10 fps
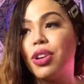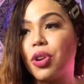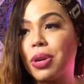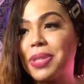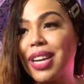You
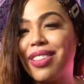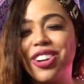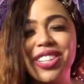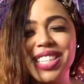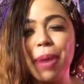know what I'm saying?
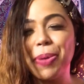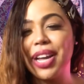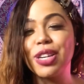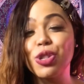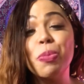They're the type of
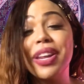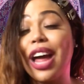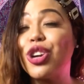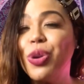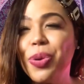niggas who be
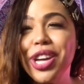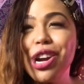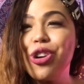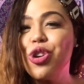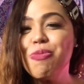like, new
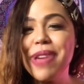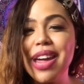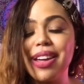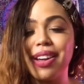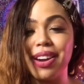year, new
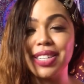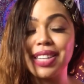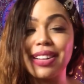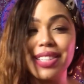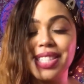me. And
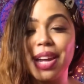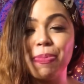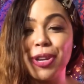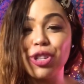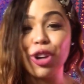it's like the
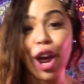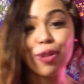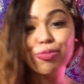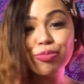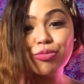same picture
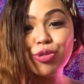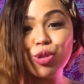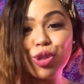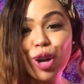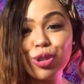like
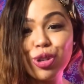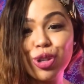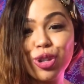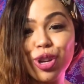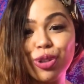
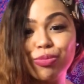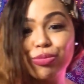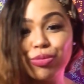2016,